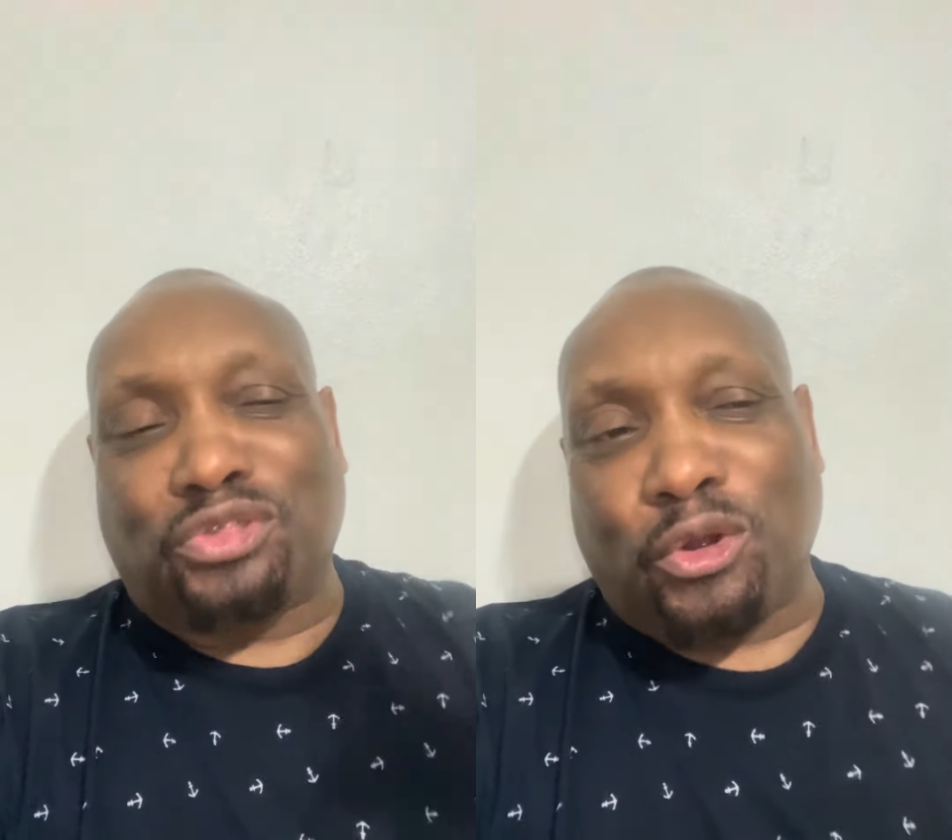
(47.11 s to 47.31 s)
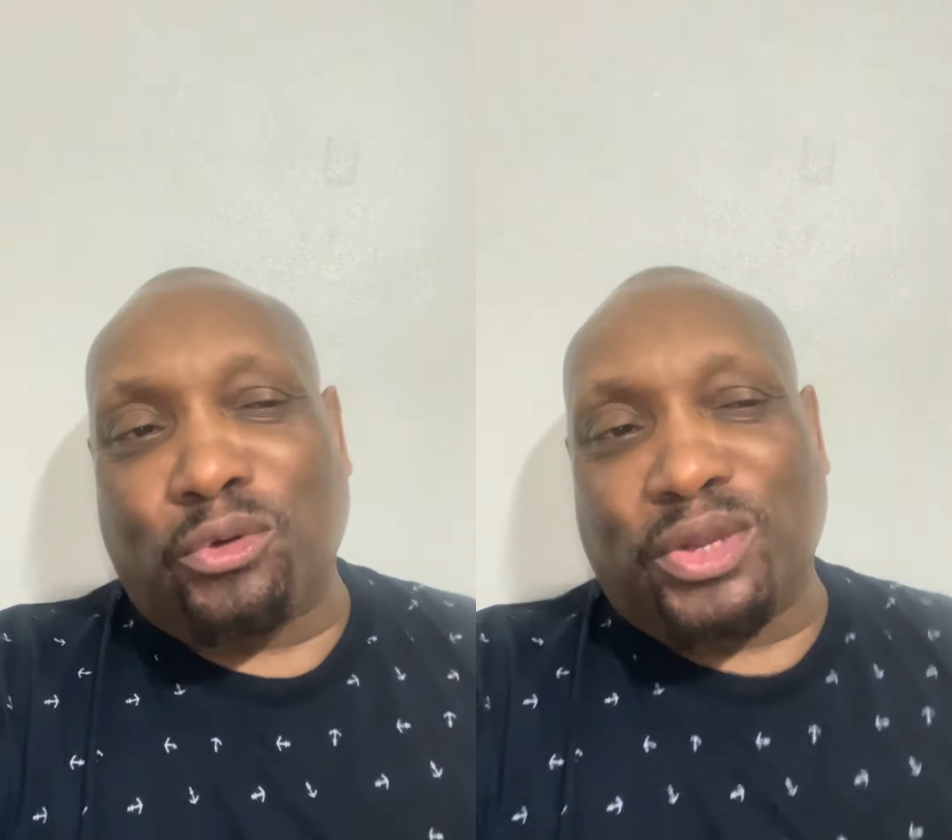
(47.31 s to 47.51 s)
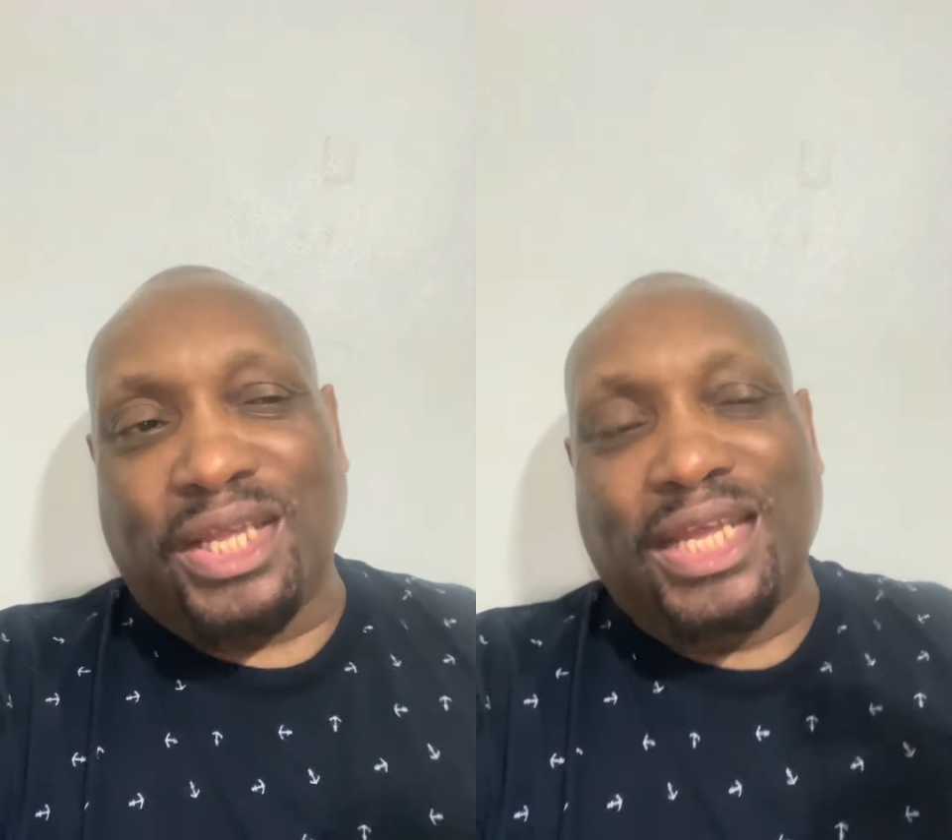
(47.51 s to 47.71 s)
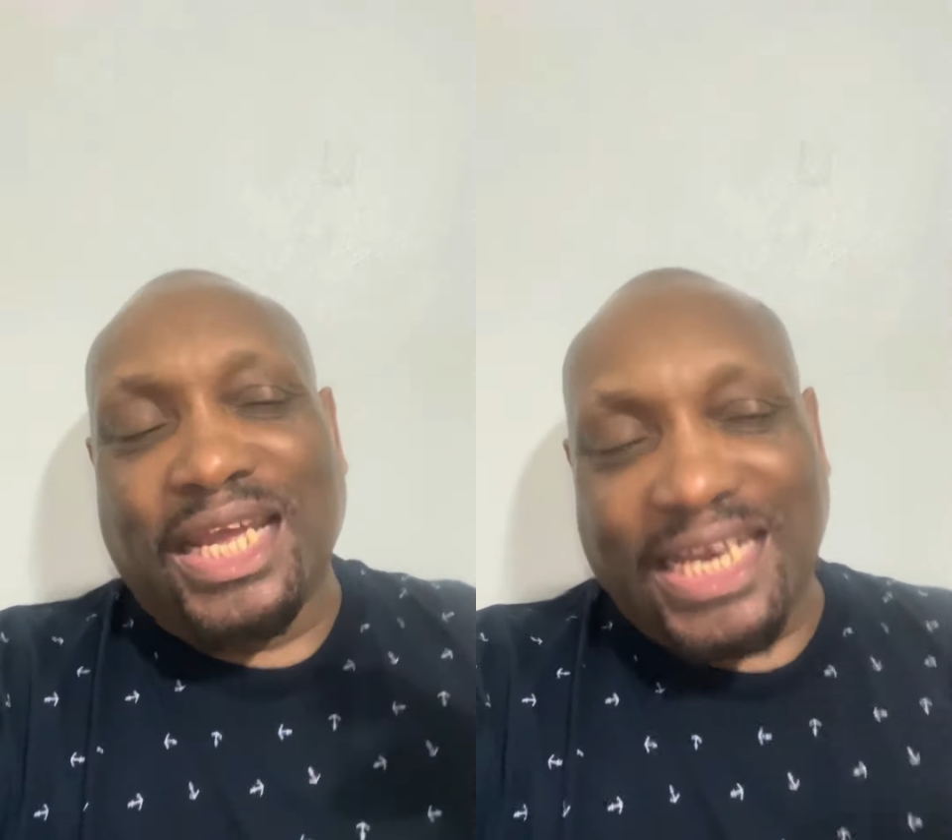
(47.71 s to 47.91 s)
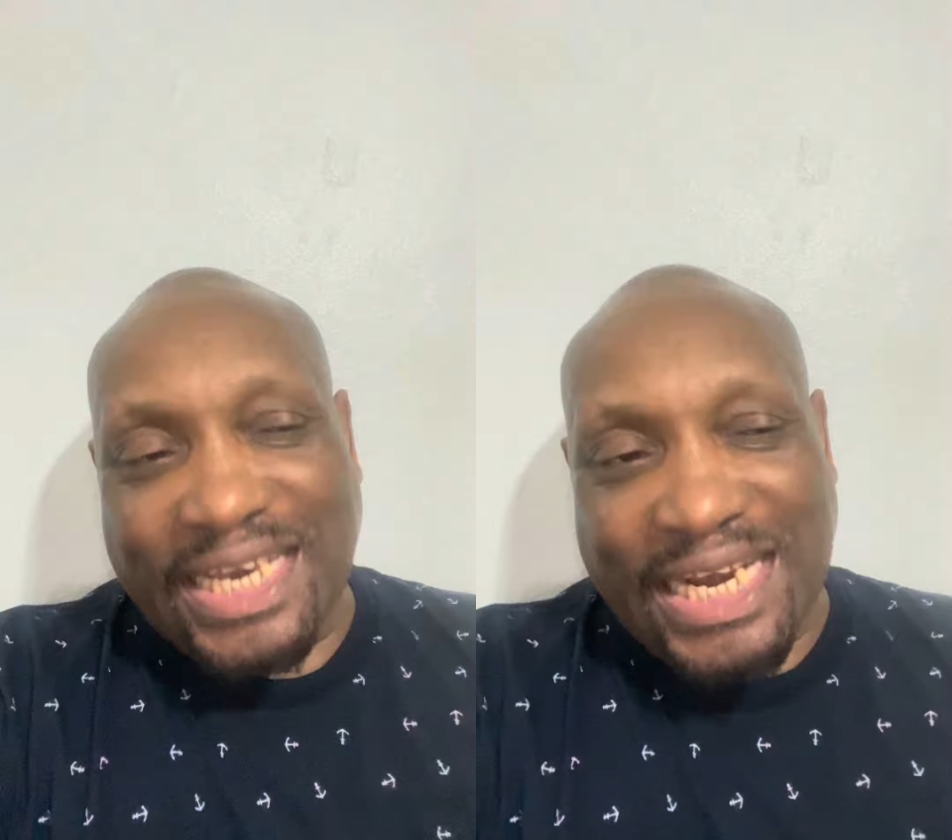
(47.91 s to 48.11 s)

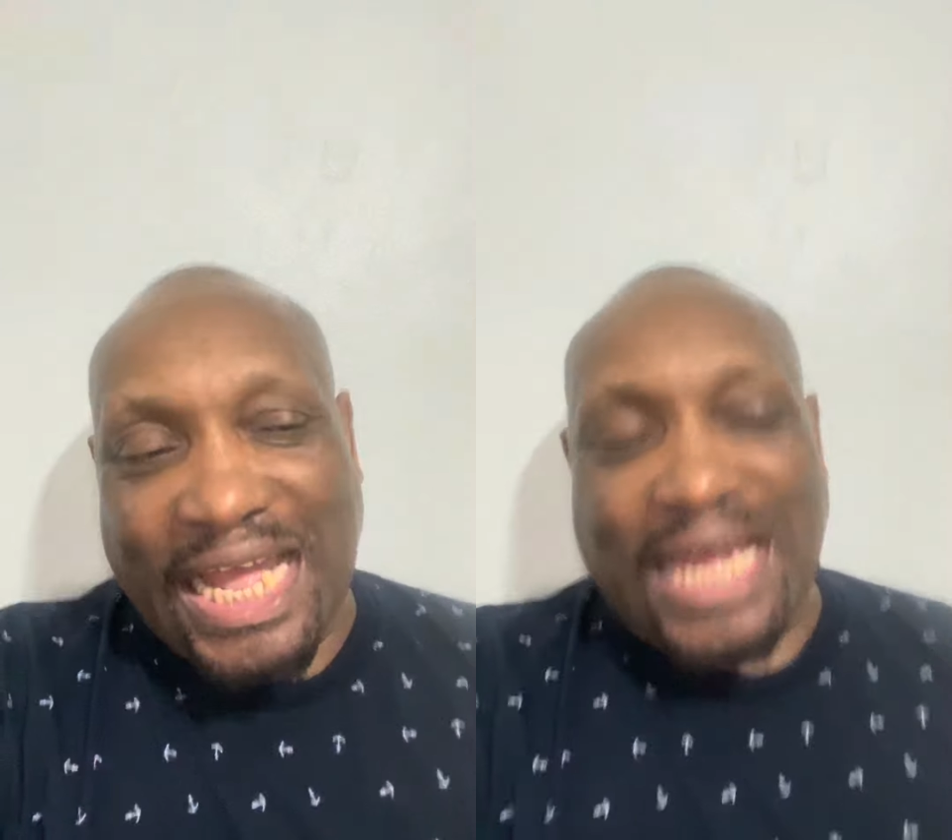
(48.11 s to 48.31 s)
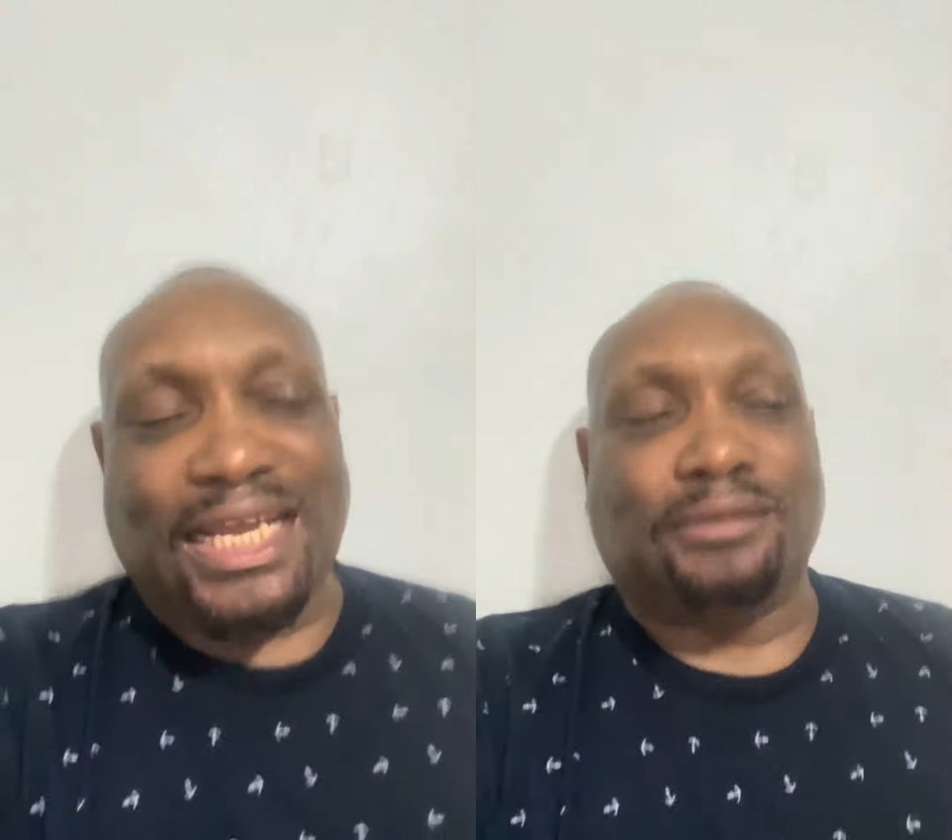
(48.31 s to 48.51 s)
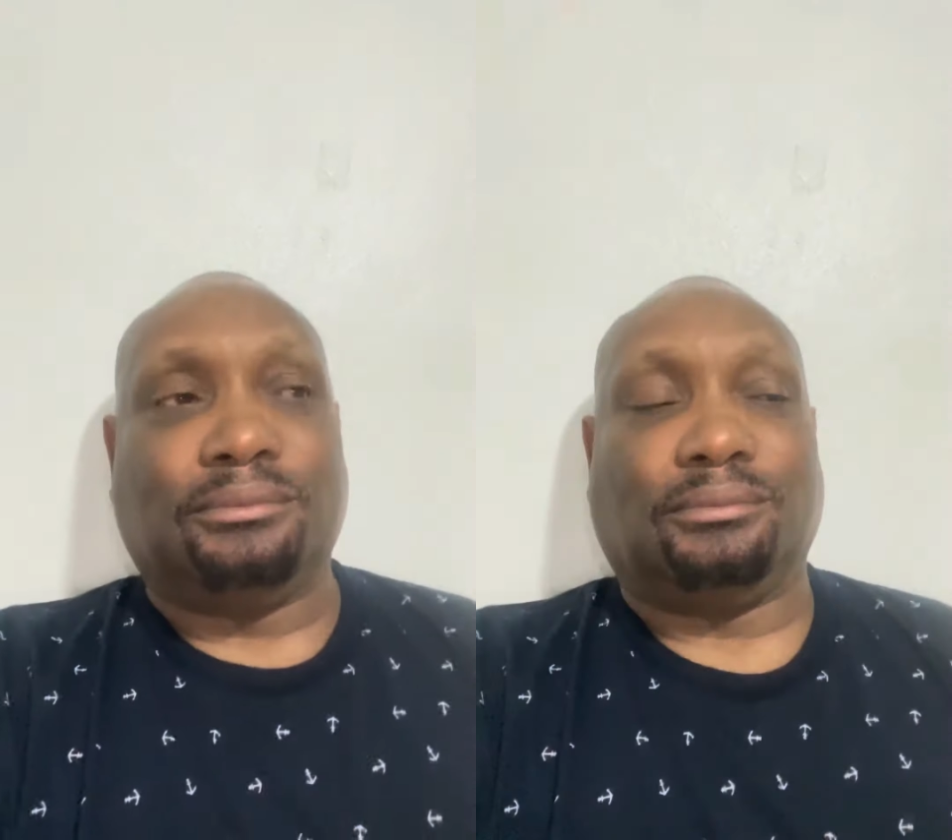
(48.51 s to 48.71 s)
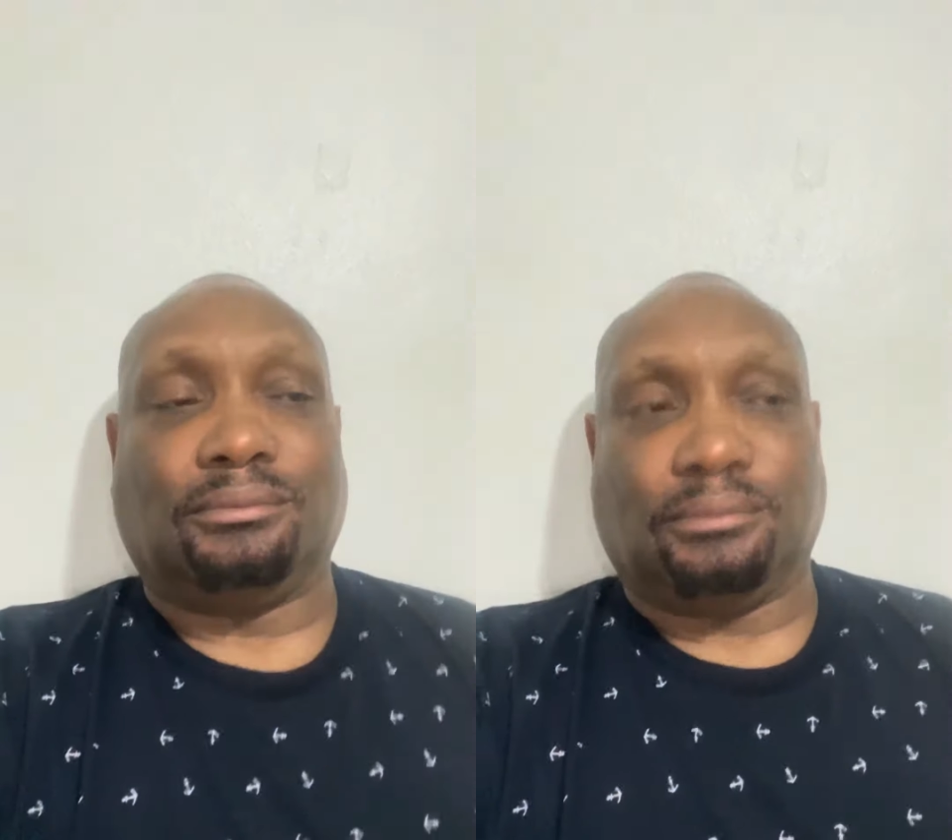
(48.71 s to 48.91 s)
39